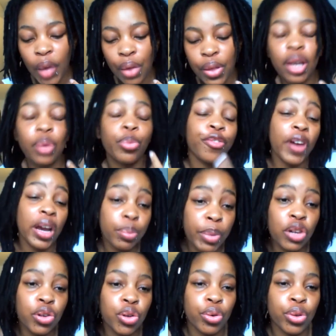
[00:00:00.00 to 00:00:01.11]
they can provide
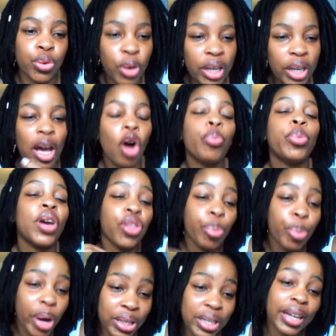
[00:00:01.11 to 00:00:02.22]
mentors who can help you at the
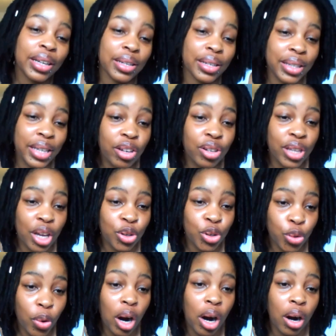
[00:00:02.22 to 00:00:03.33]
particular stage that
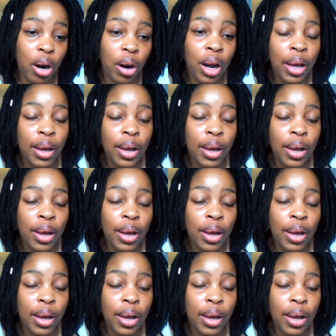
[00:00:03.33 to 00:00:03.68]
you are